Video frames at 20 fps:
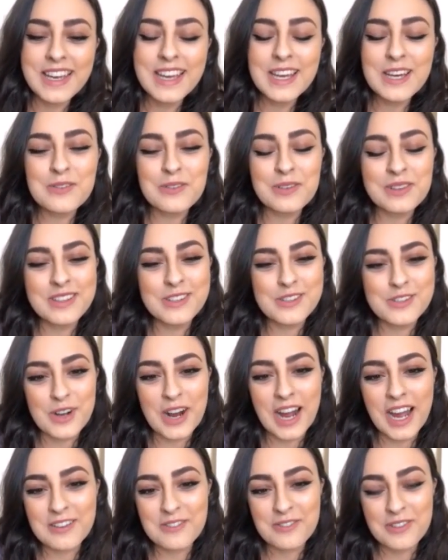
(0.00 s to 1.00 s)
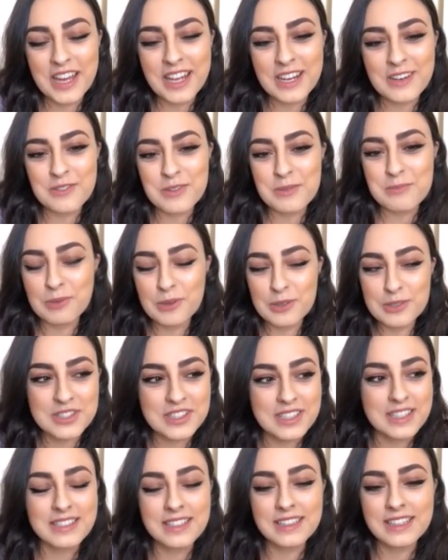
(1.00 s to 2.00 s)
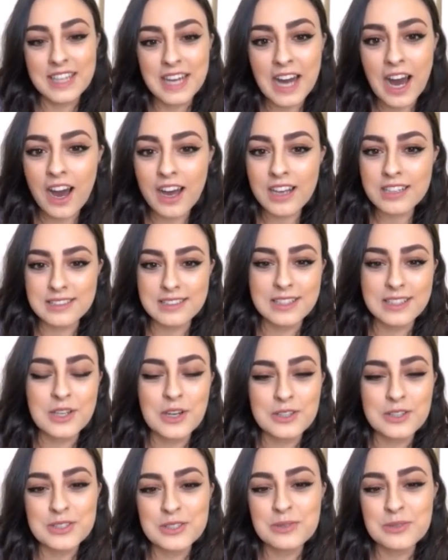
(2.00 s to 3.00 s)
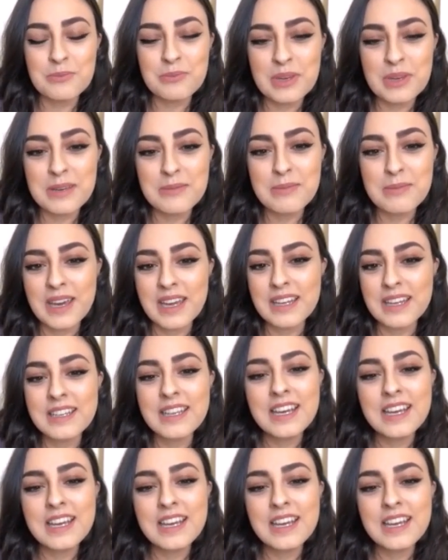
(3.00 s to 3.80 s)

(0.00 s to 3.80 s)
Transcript: with the driving of the buses and the cars and the constant beeping.